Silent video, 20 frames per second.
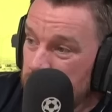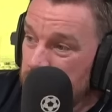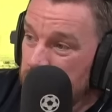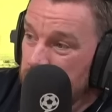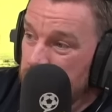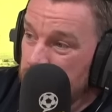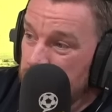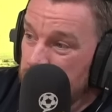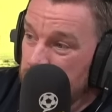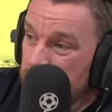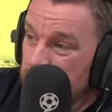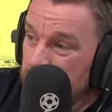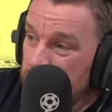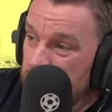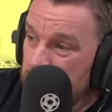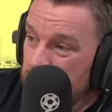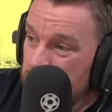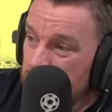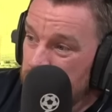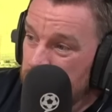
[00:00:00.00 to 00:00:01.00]

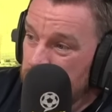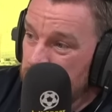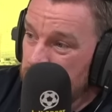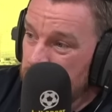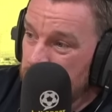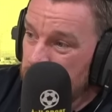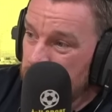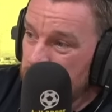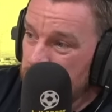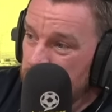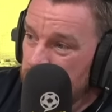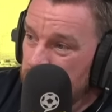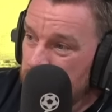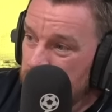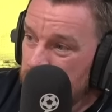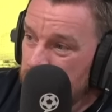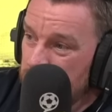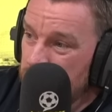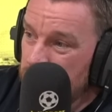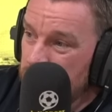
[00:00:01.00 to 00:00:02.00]

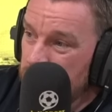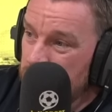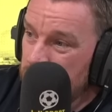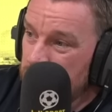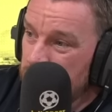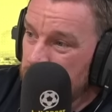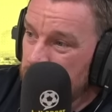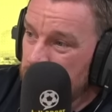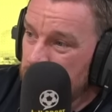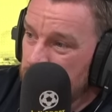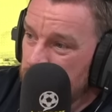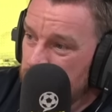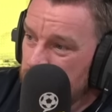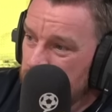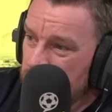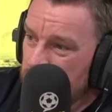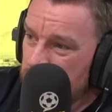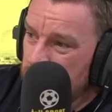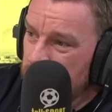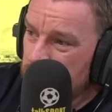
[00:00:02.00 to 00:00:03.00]

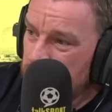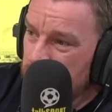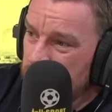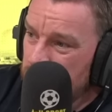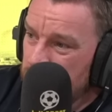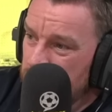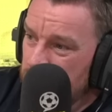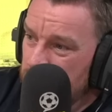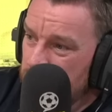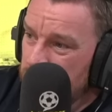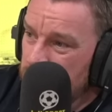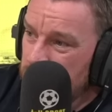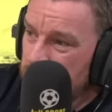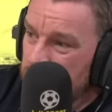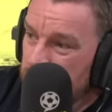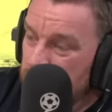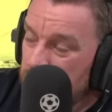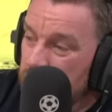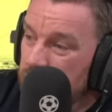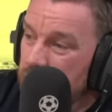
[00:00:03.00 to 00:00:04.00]

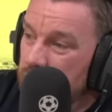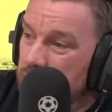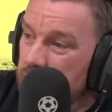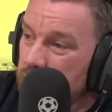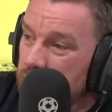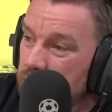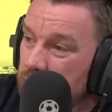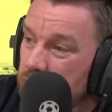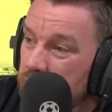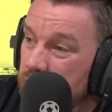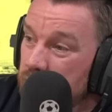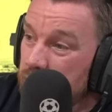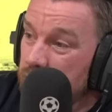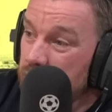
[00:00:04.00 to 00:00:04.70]
(silent)